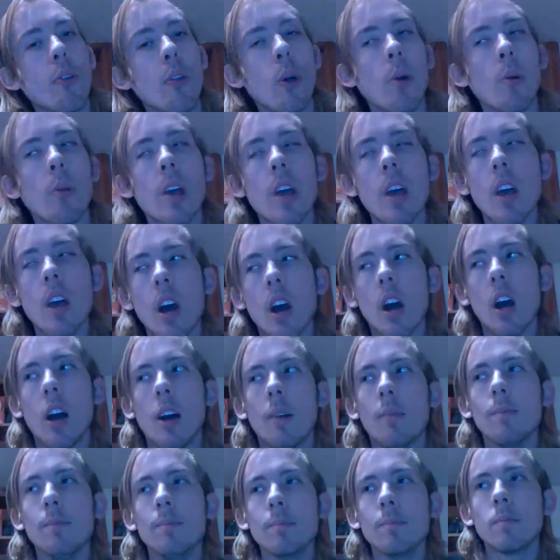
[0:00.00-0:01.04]
Node
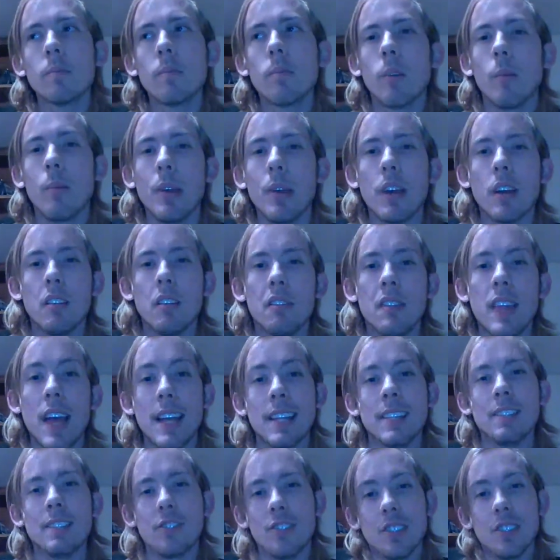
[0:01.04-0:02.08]
because that
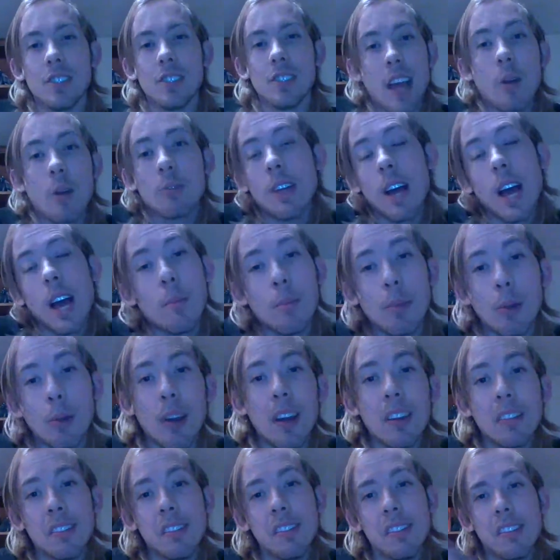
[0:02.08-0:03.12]
is just how time
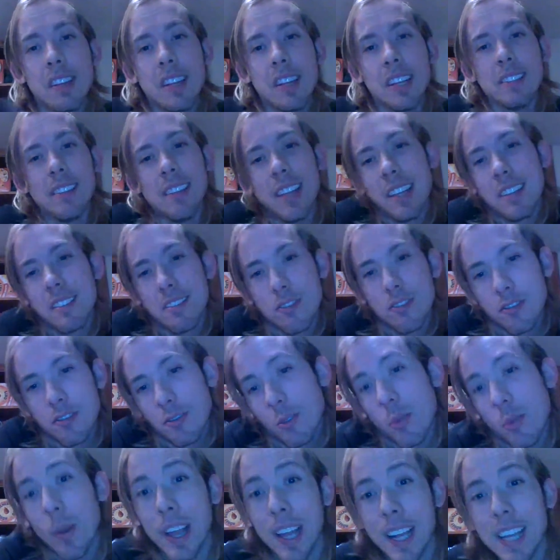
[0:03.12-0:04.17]
progresses, and that's just
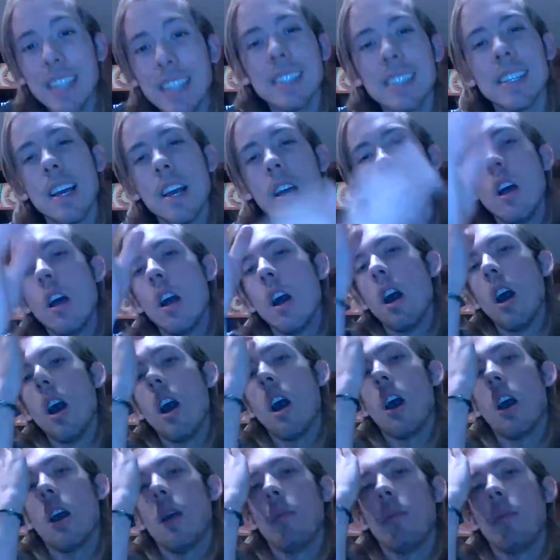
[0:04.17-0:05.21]
the way it is.
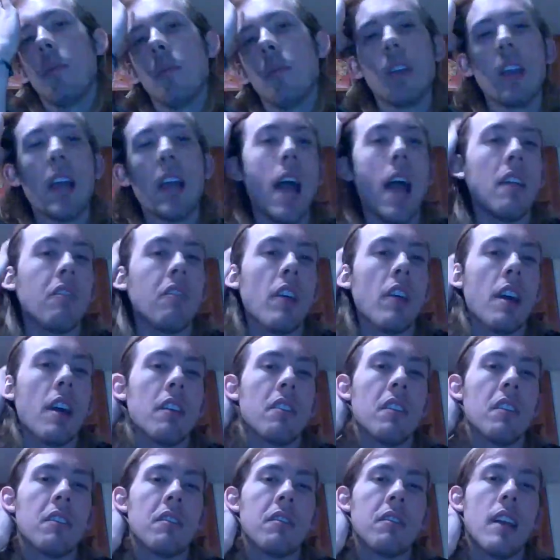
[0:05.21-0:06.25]
As
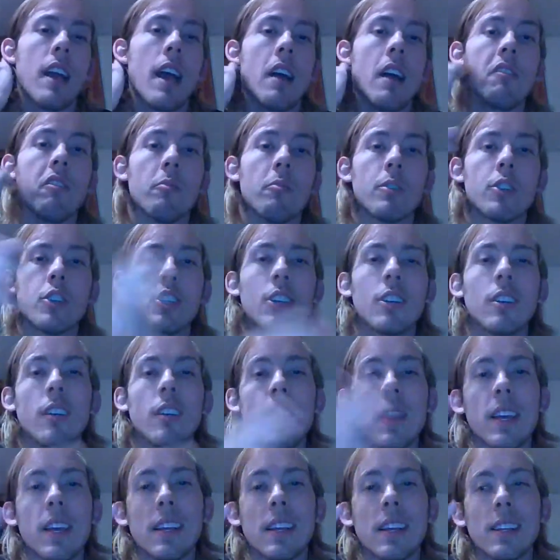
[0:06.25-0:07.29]
you mature,
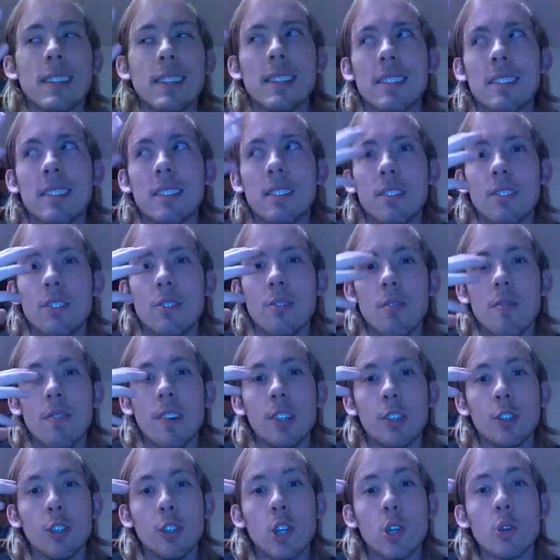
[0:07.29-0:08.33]
things you
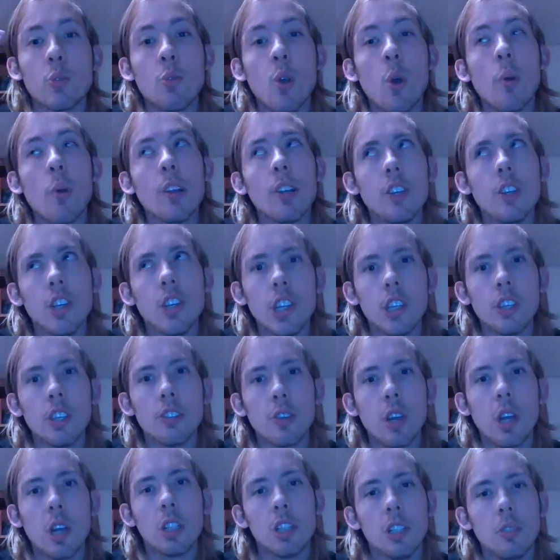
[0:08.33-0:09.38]
eventually grow into your
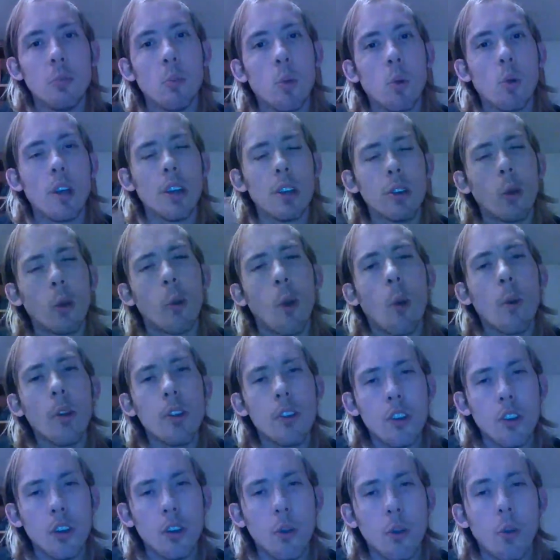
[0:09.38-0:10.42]
astrology more and grow
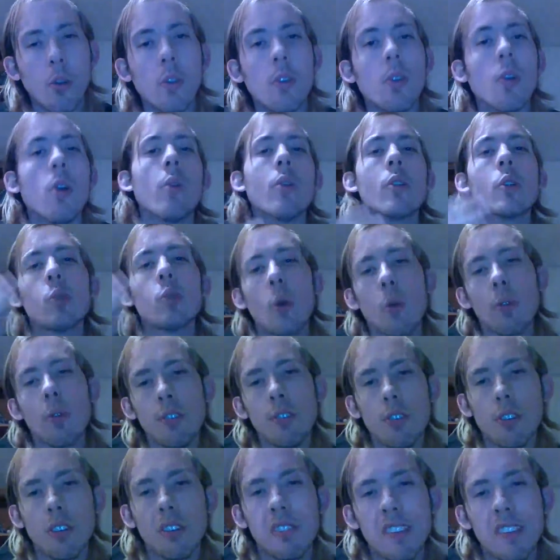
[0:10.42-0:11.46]
into your North Node, grow
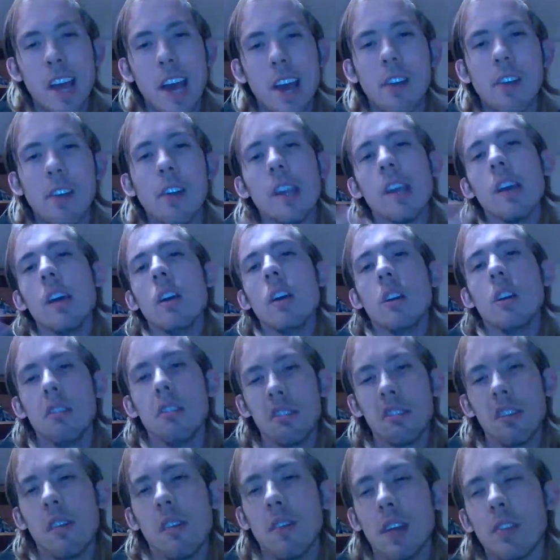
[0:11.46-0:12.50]
into your Saturn,
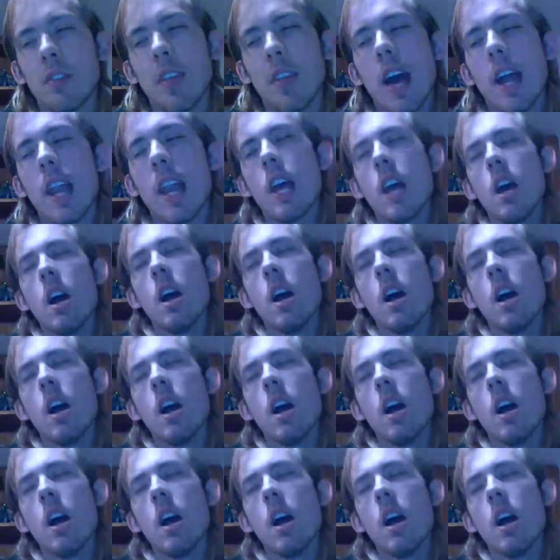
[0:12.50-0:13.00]
stuff like that.